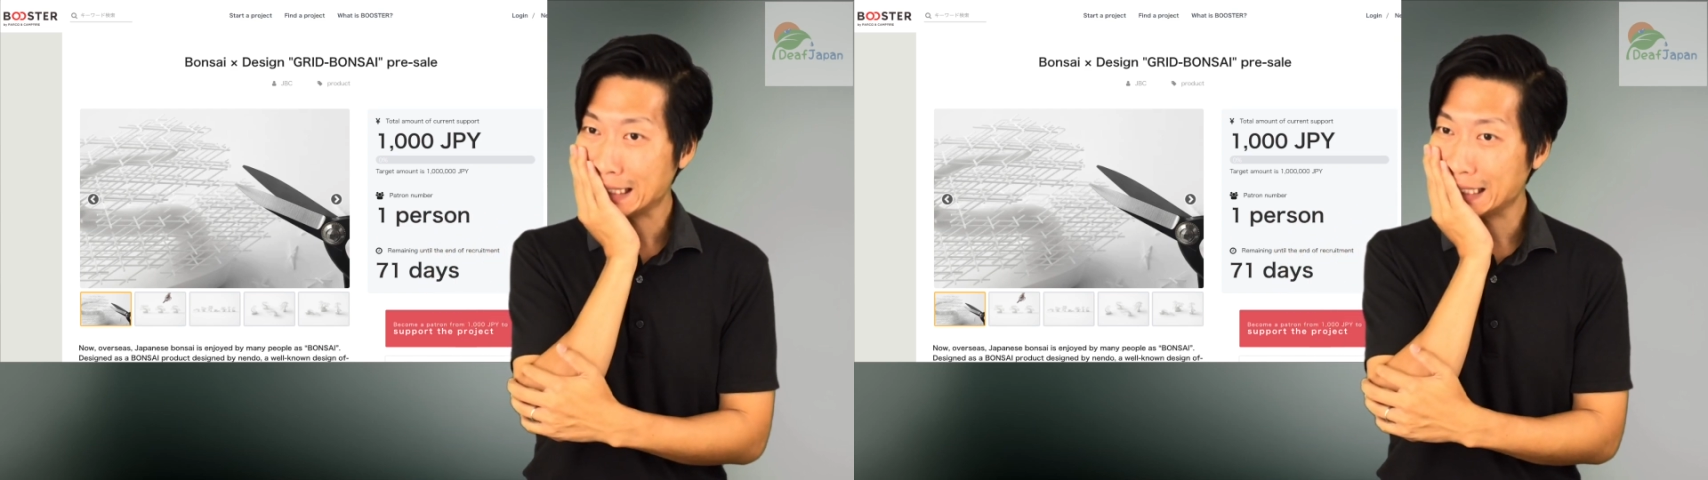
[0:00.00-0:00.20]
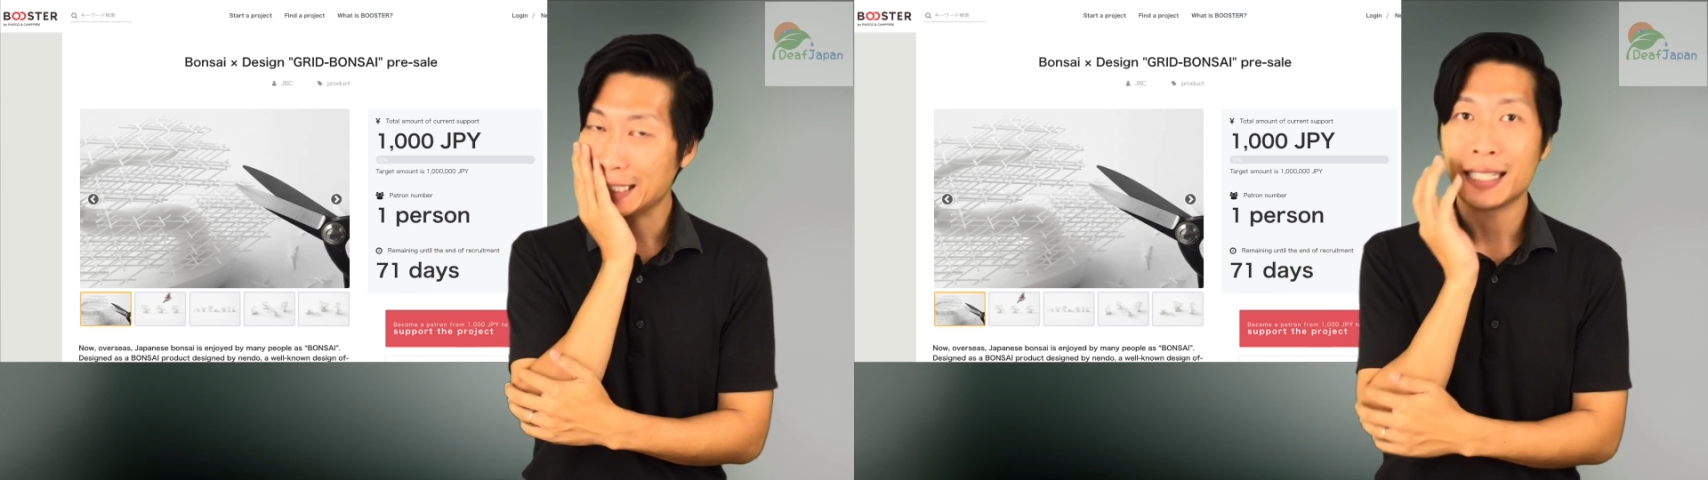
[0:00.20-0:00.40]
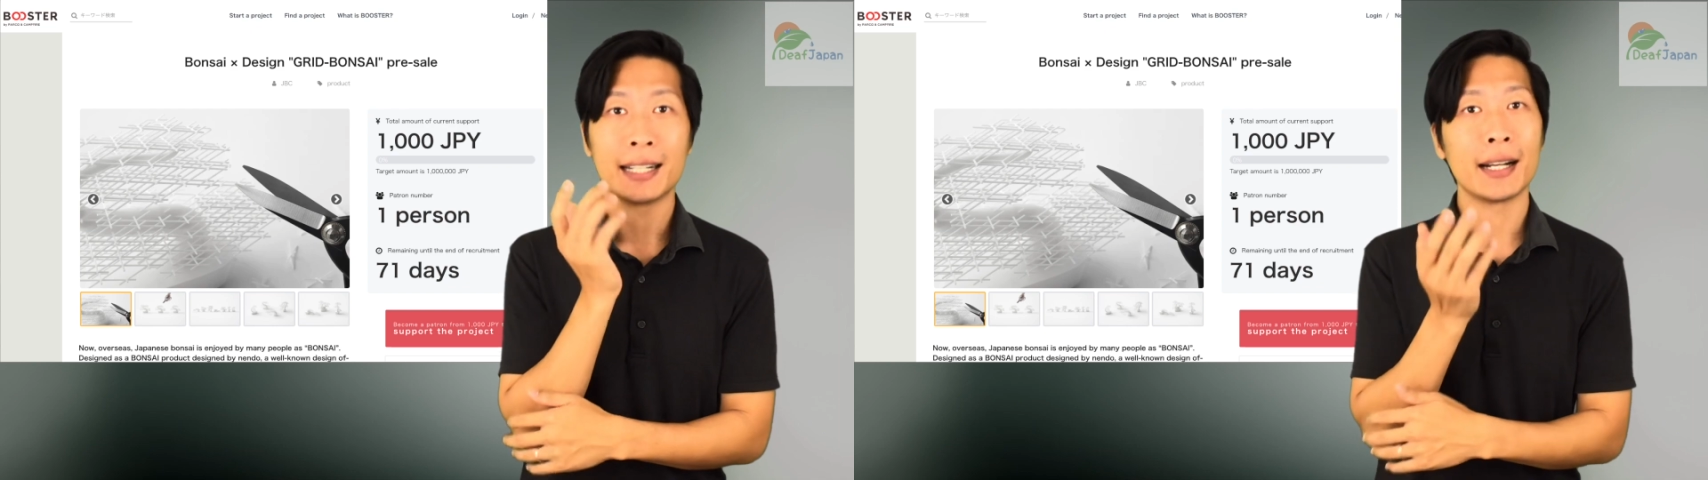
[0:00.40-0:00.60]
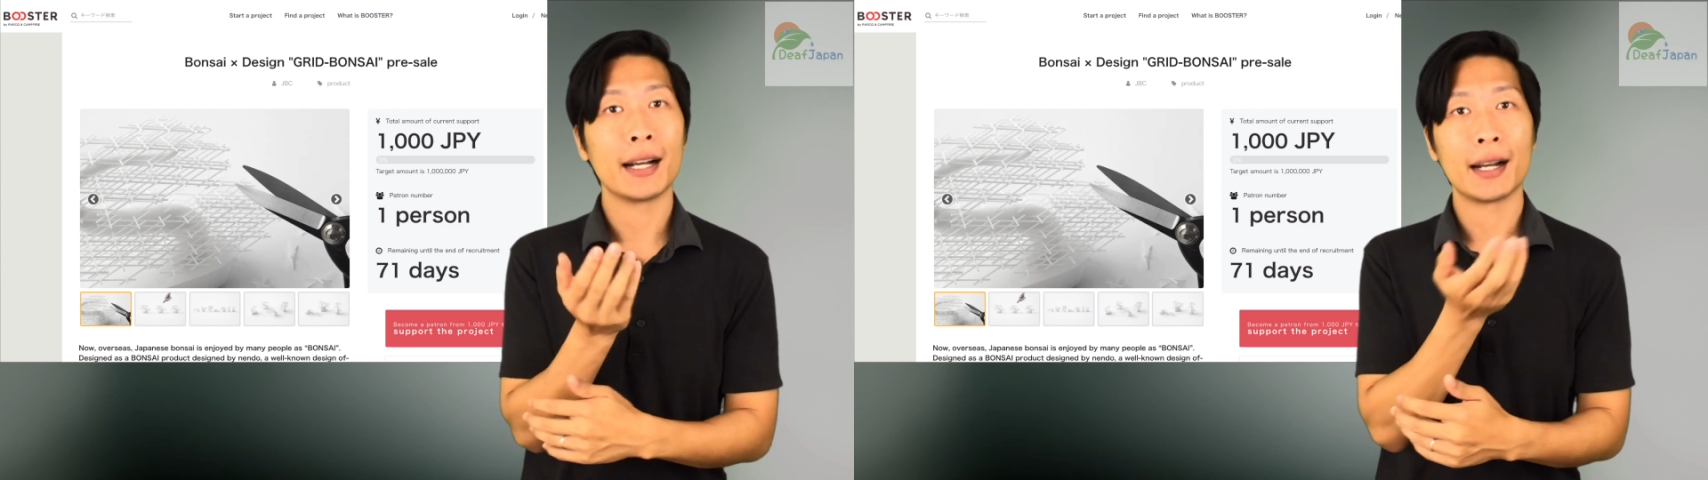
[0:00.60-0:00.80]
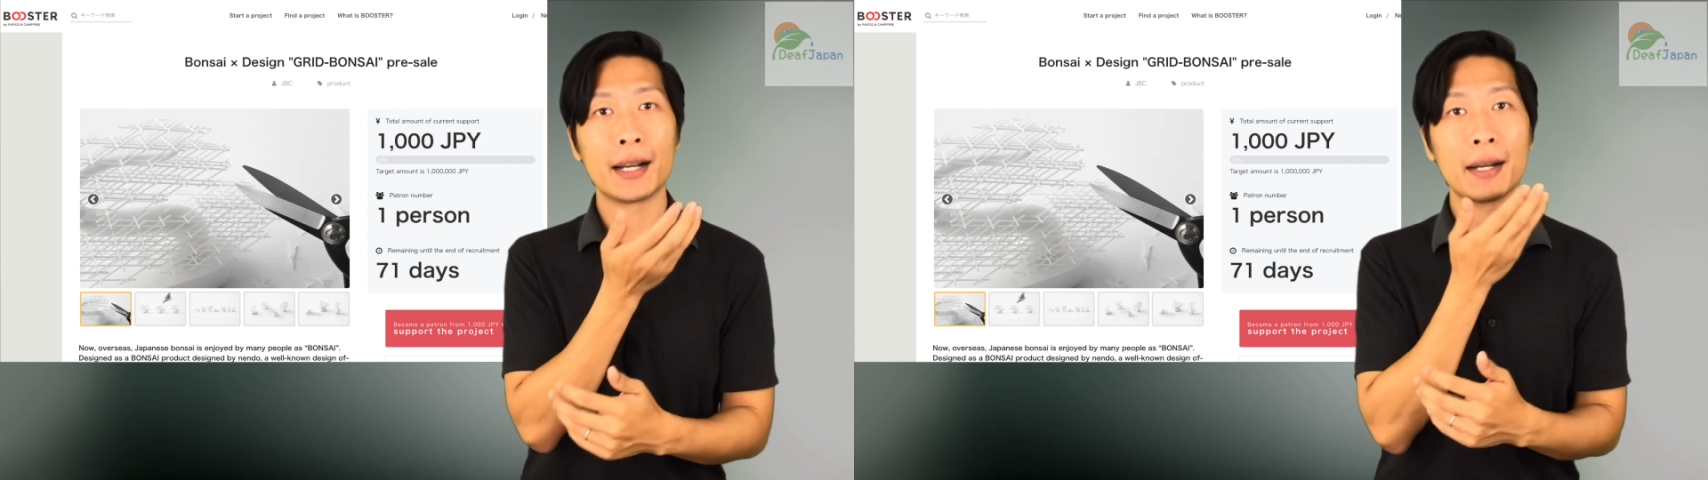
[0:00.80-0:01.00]
So
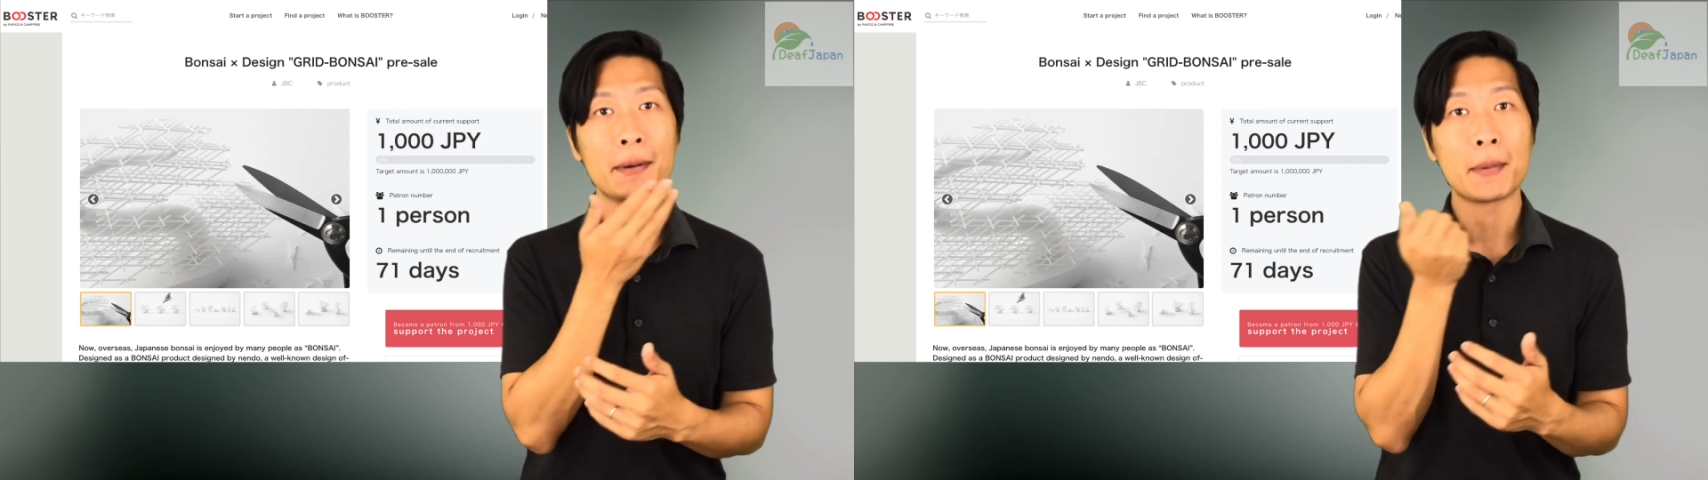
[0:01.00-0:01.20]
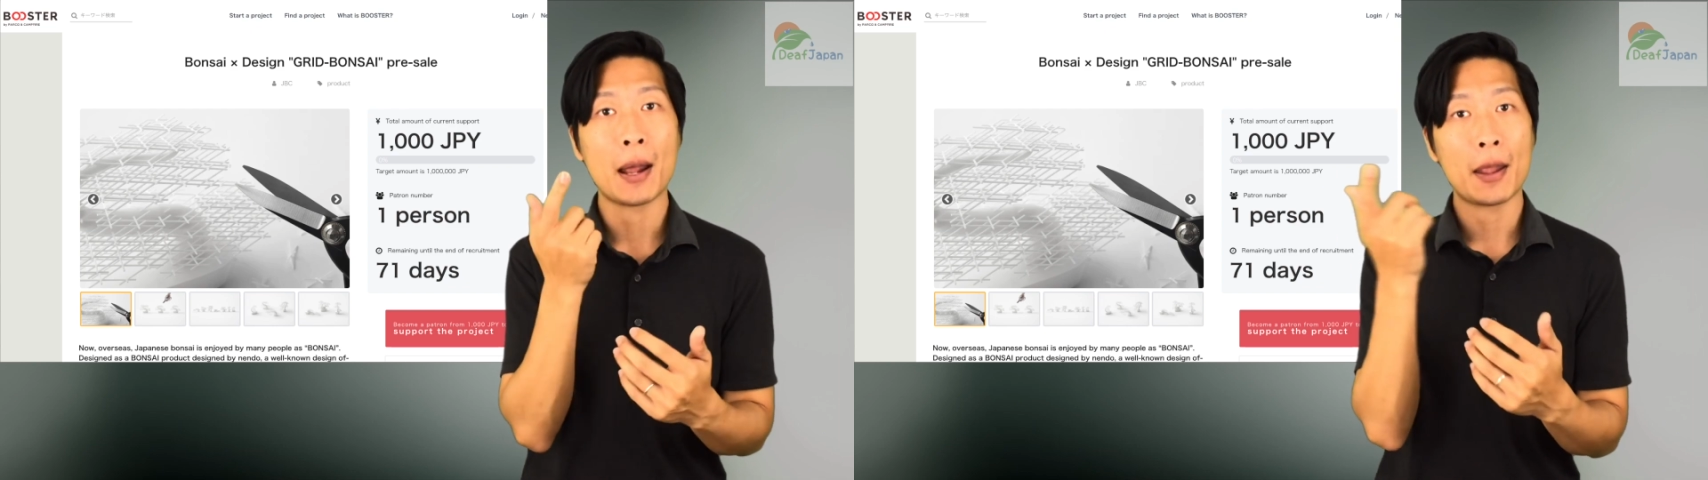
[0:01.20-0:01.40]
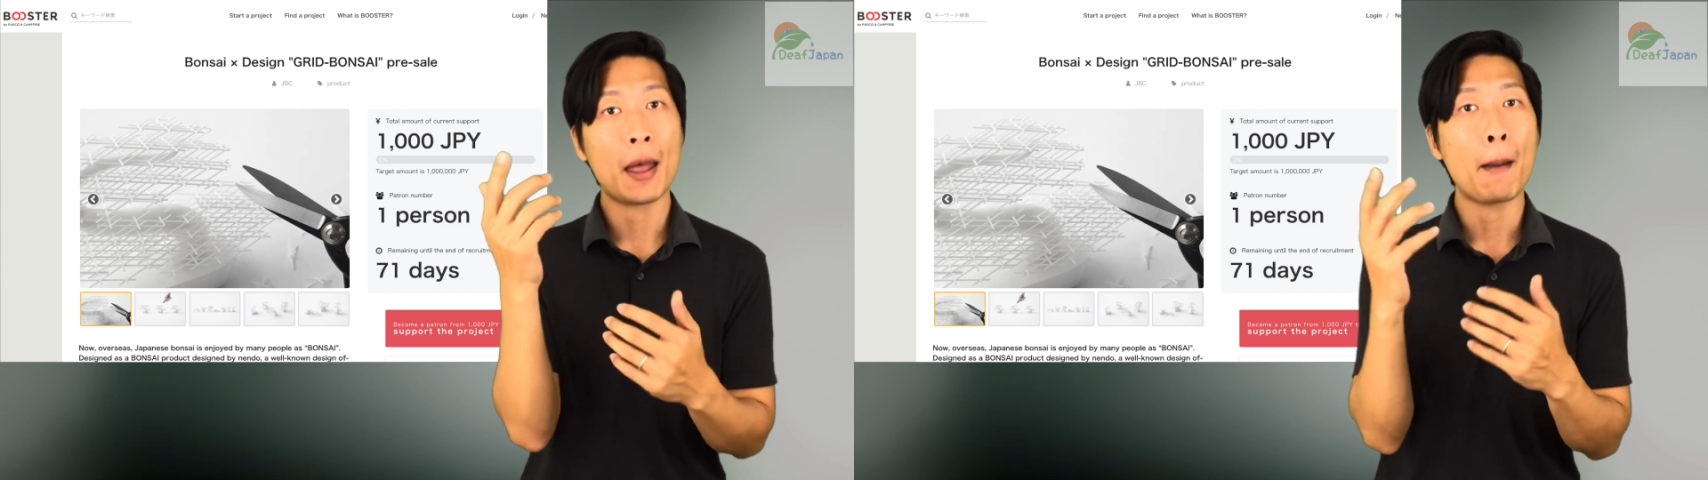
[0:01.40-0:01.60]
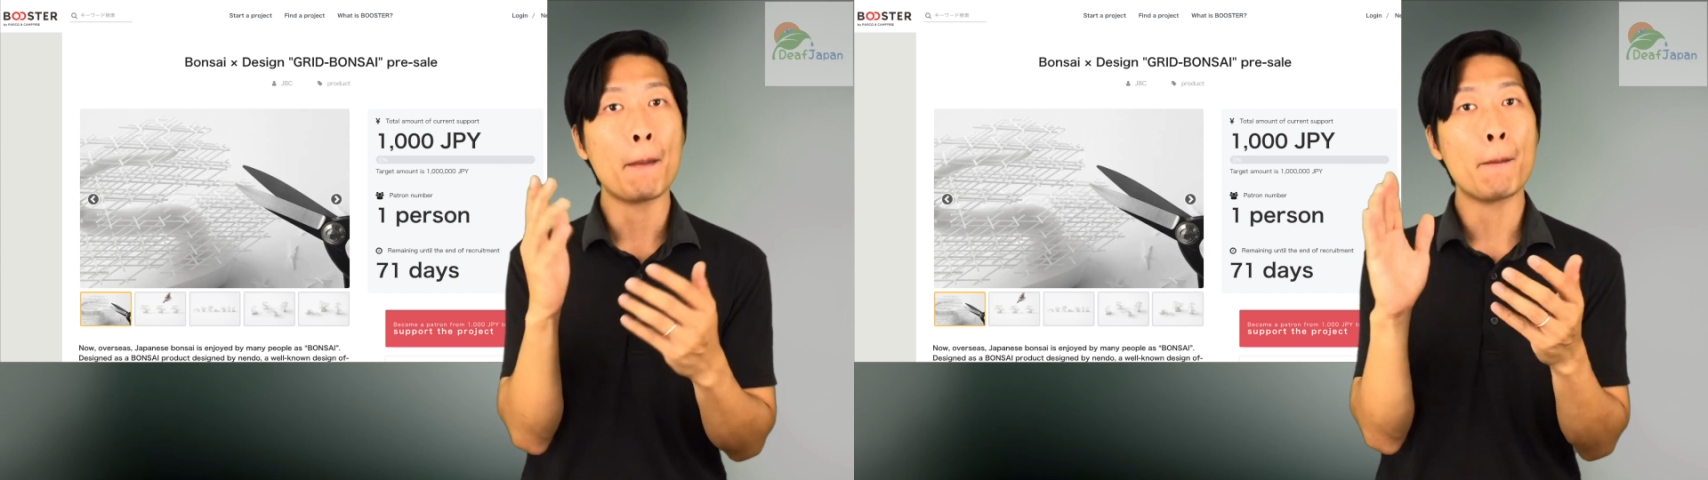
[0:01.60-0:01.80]
if you find the price a